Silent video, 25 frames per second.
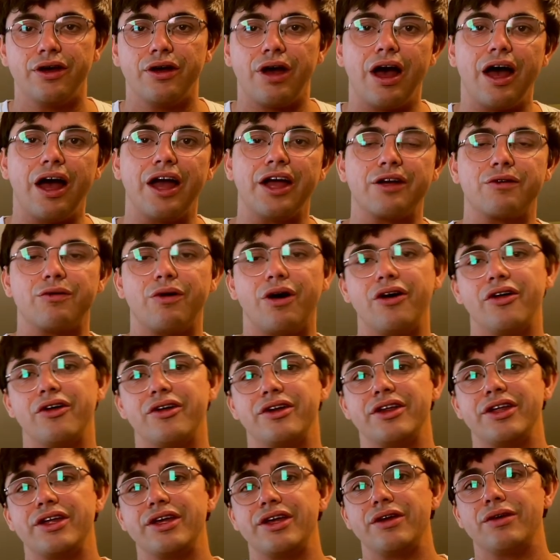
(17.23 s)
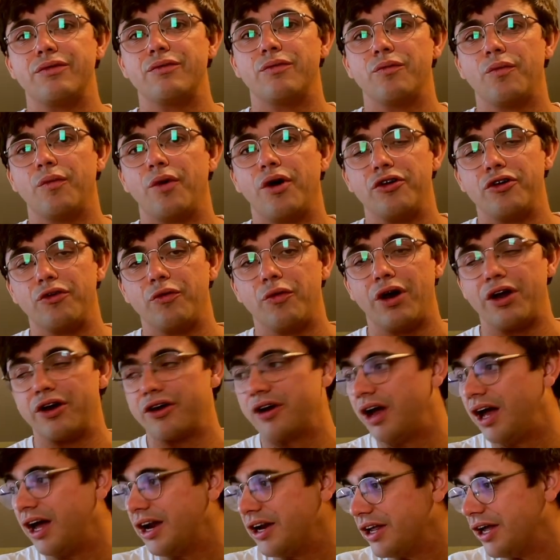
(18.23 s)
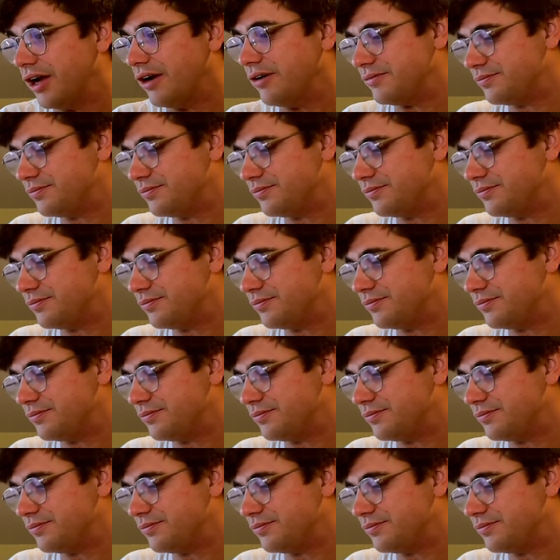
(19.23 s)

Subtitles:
high quality underwater audio.